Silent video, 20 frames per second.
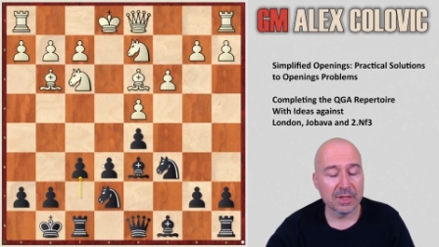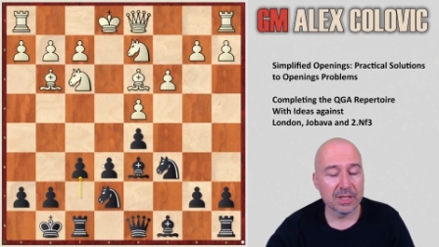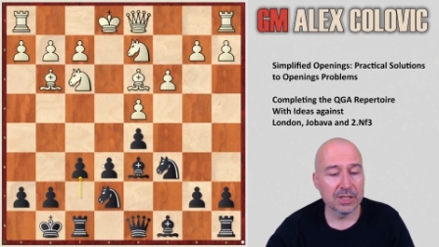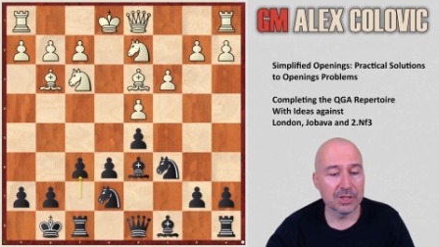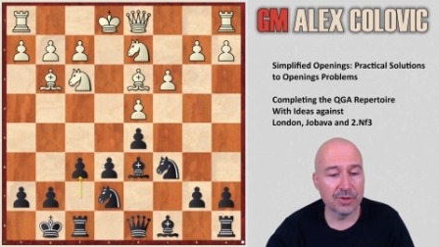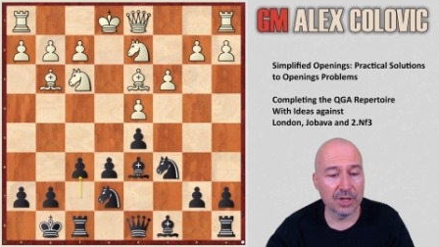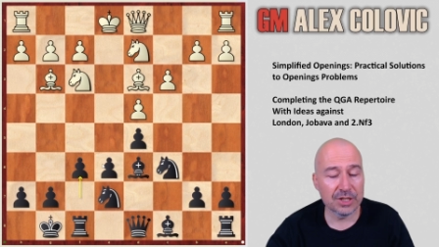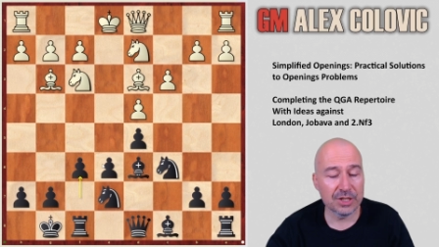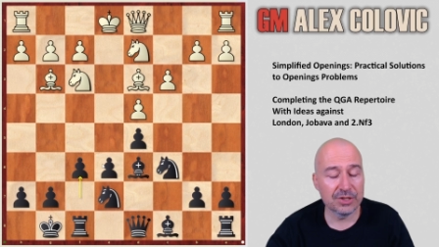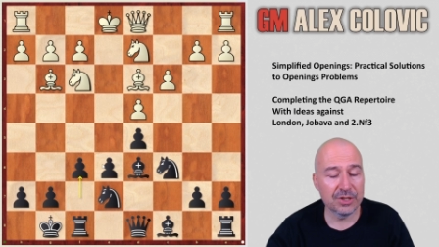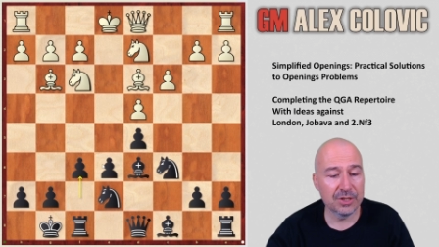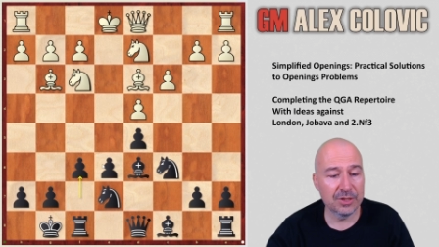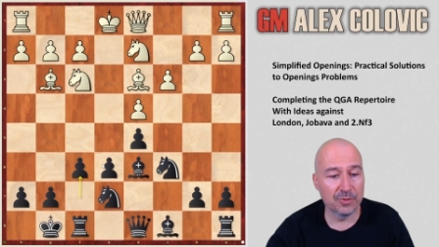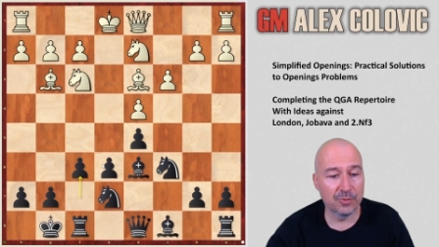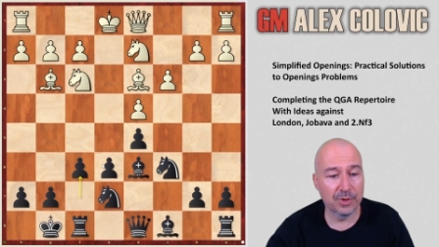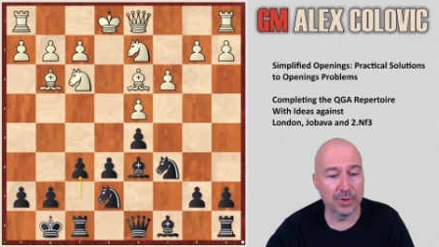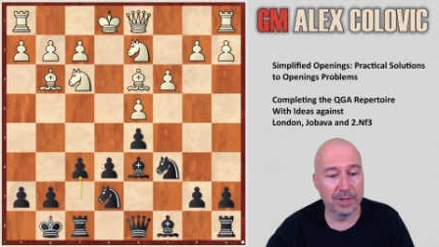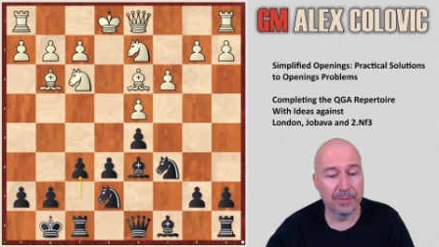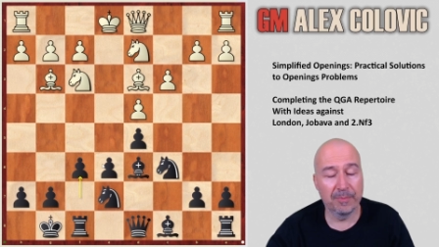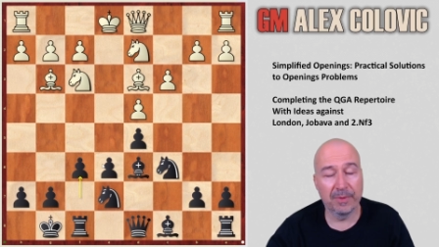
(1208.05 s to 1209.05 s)
structure
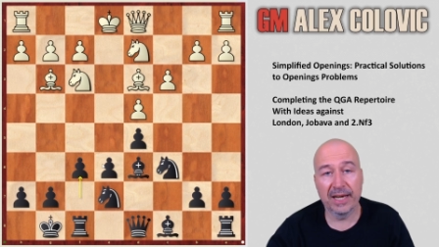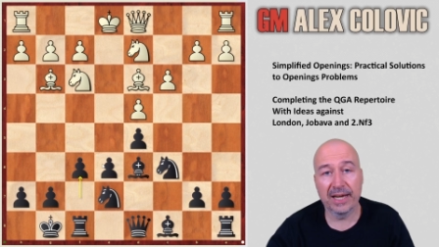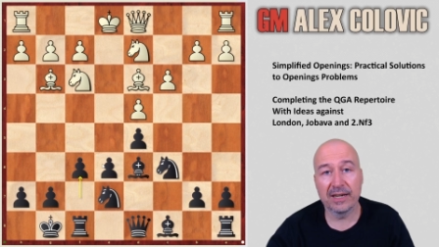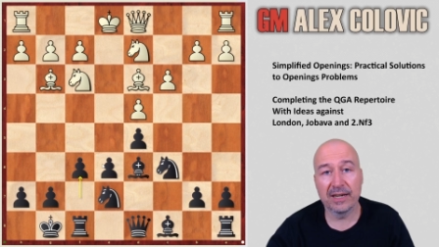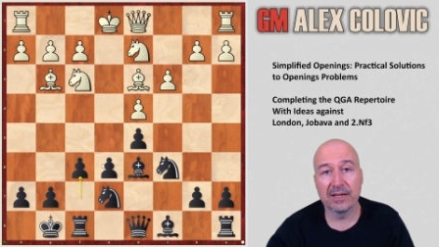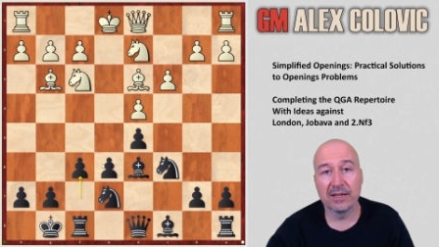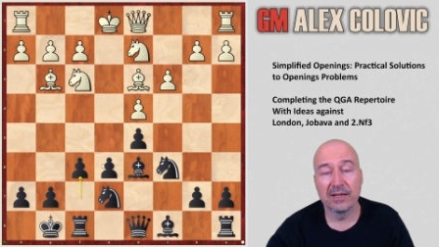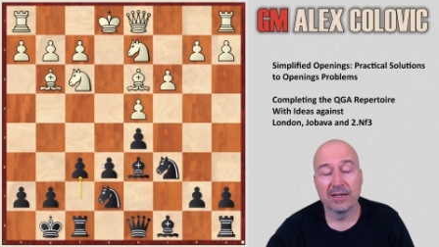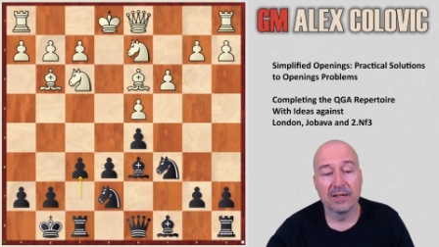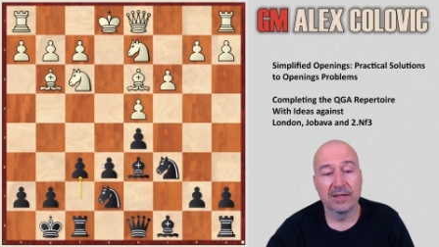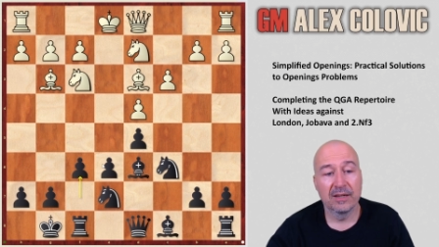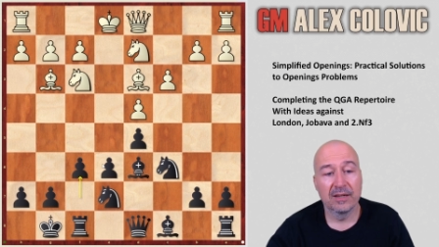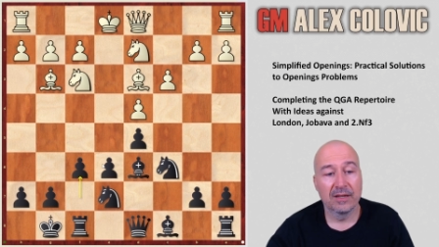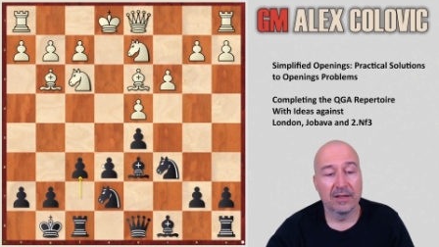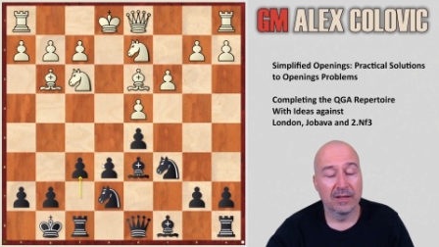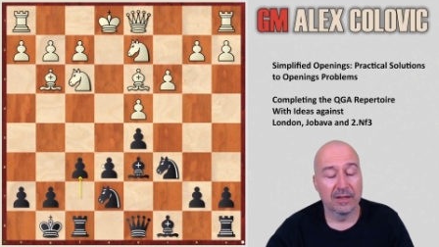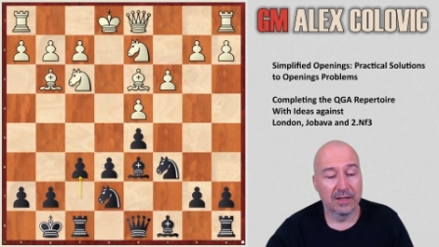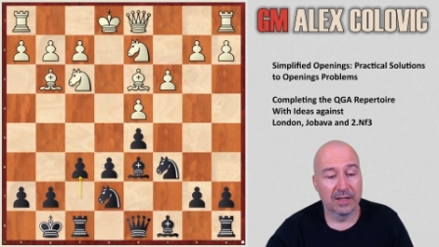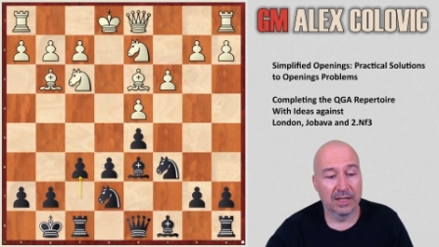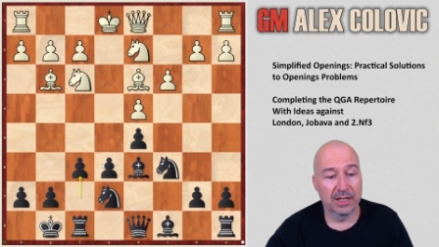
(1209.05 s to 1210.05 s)
where black
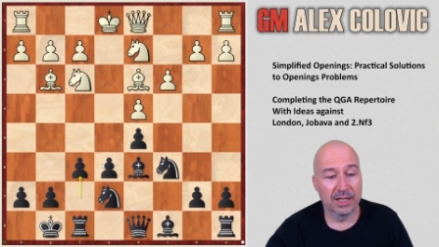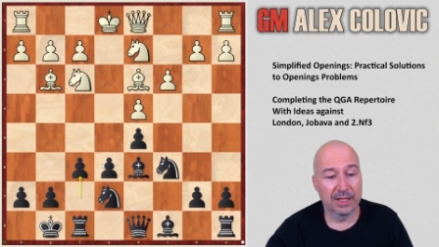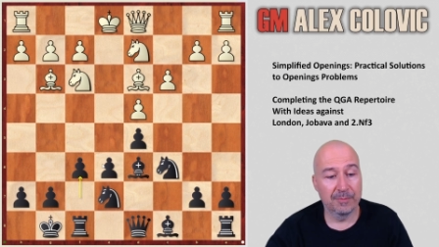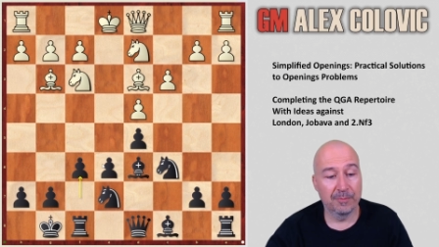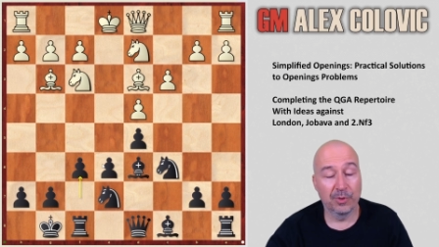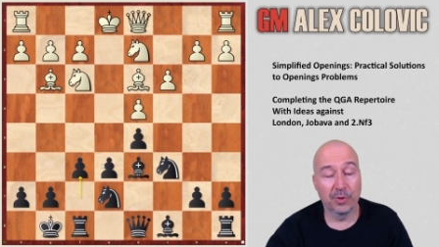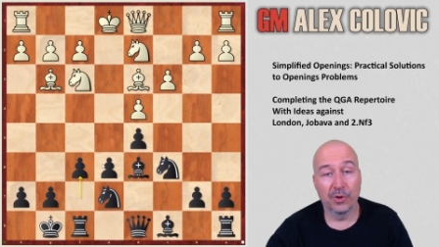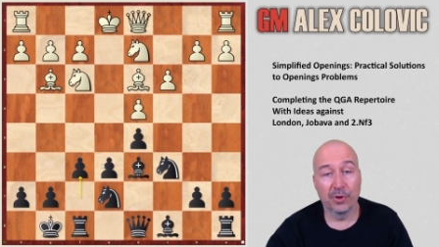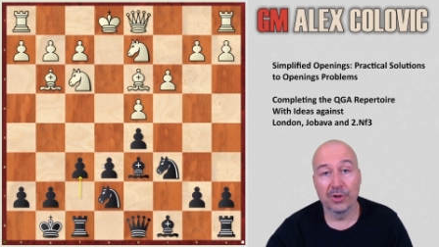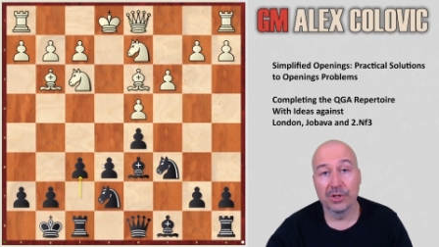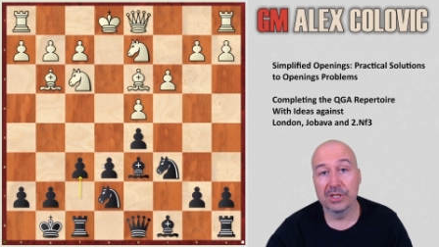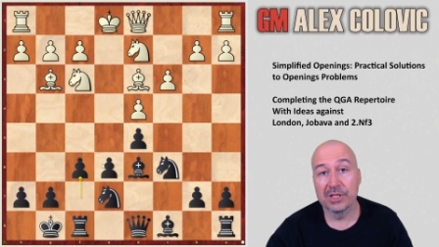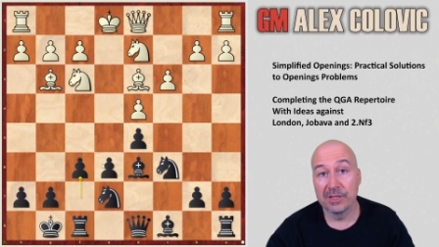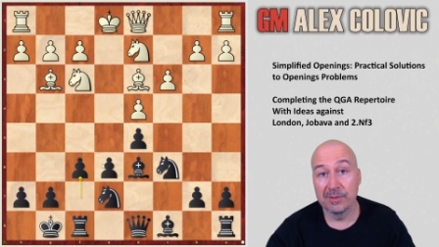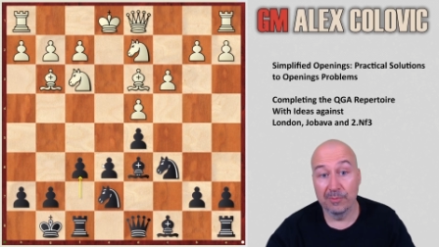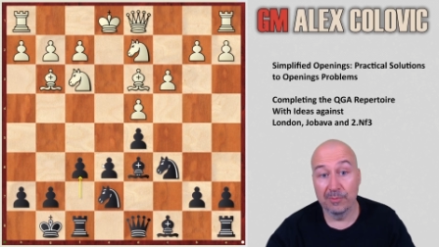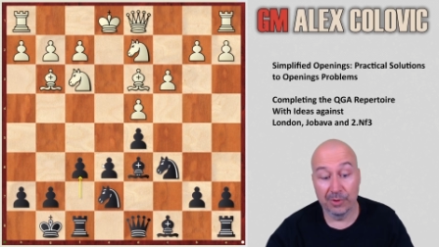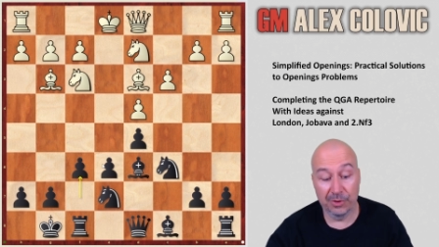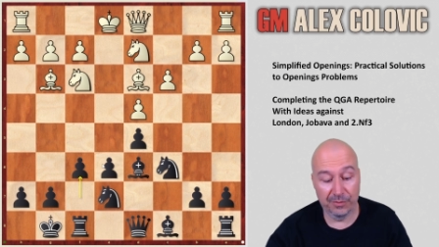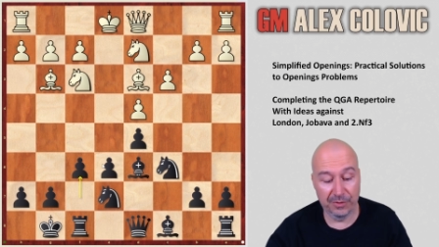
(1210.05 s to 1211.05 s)
employs
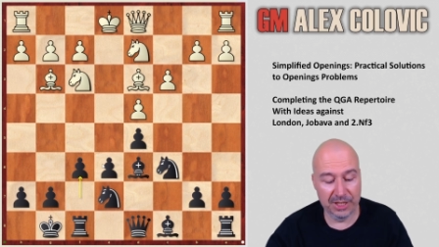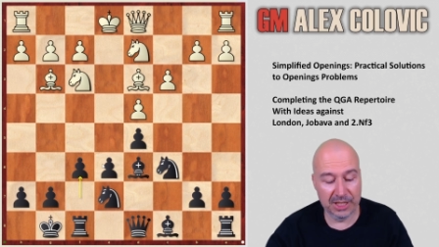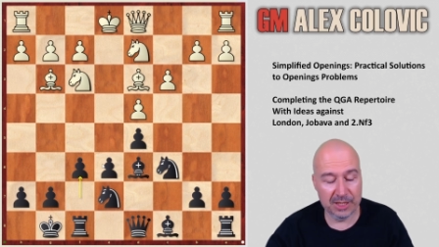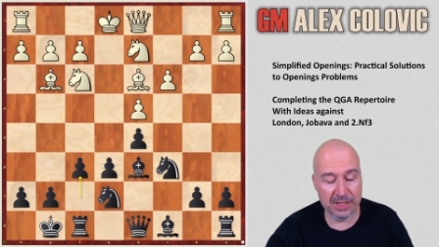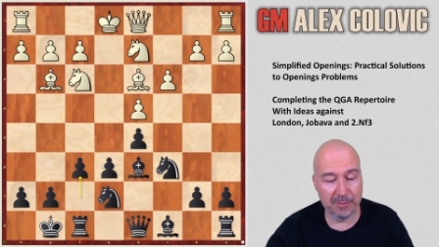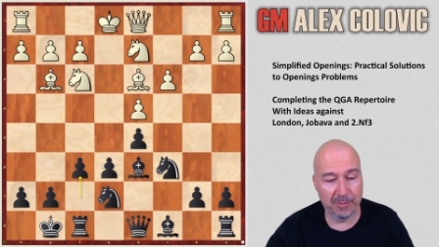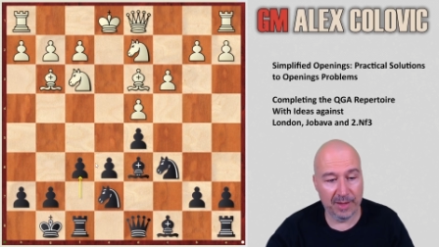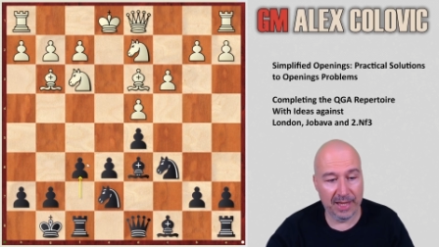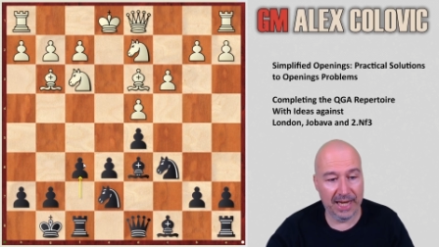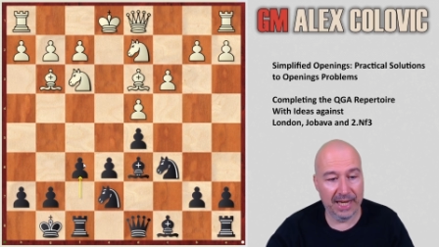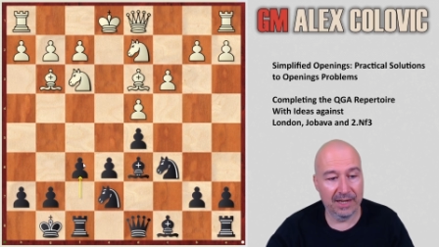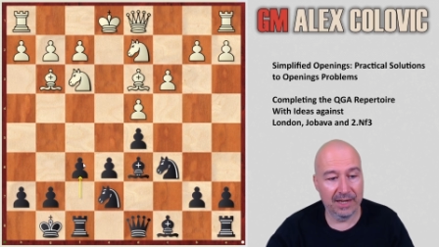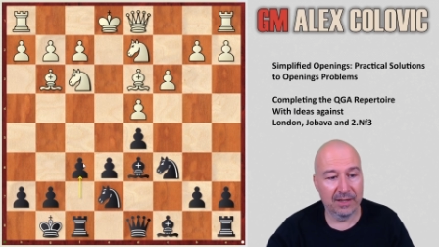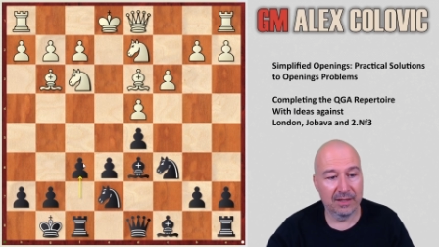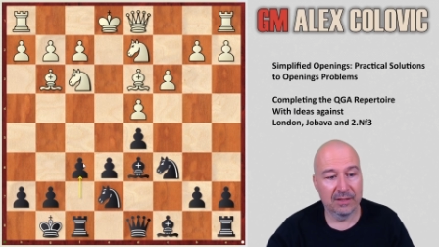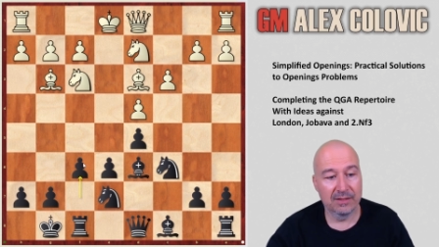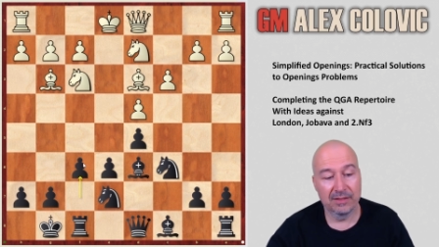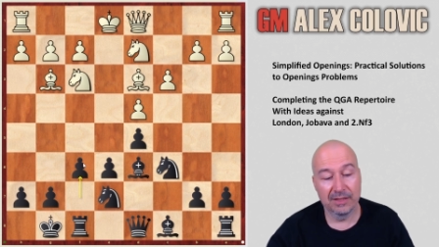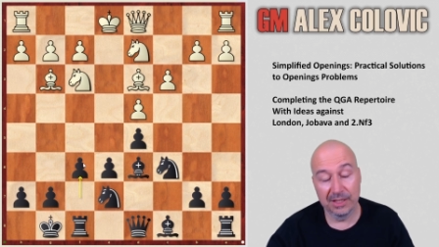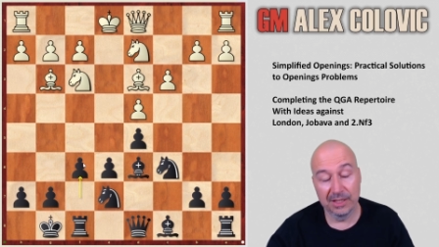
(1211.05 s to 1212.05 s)
Botvinnik's plan
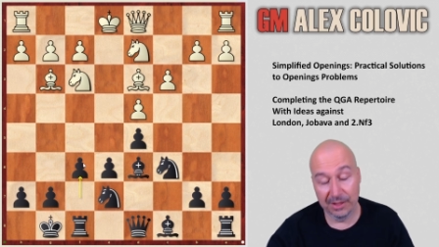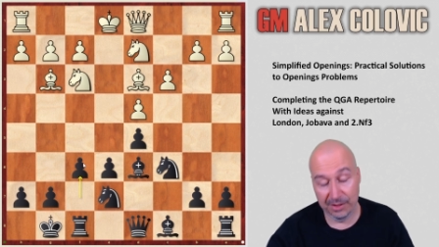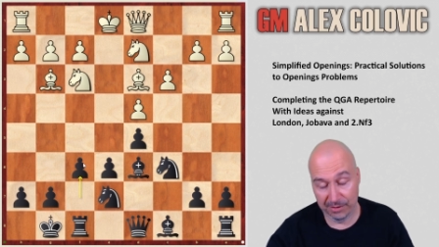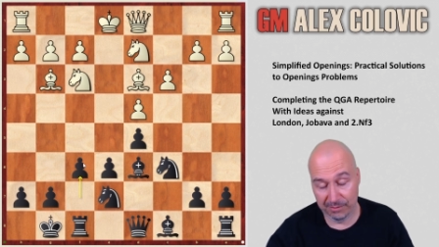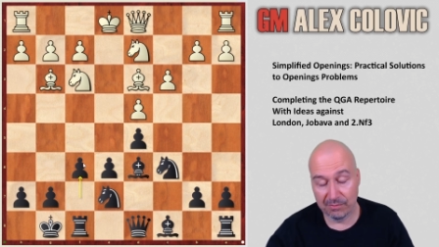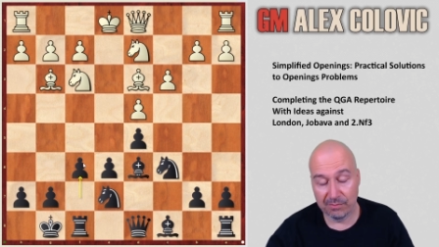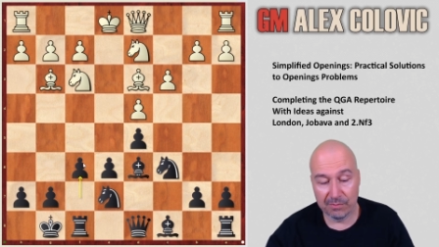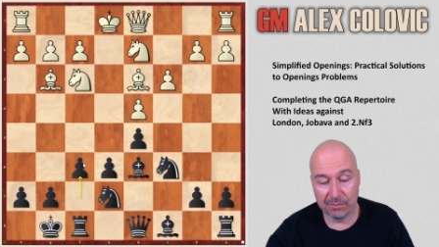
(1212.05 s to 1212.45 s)
in the